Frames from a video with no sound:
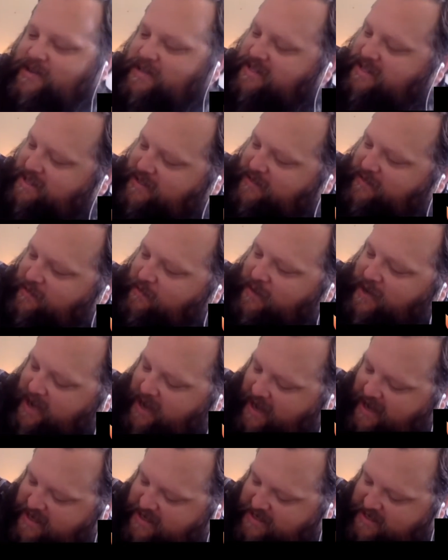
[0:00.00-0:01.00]
This is from my
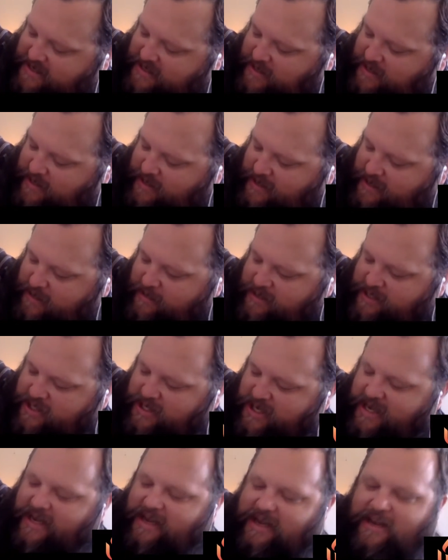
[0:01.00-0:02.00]
high school,
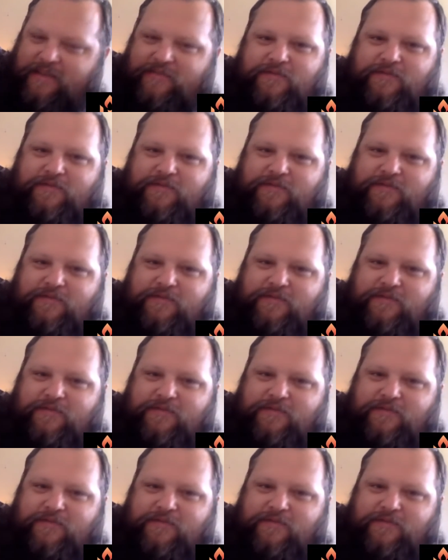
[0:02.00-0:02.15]
LBJ,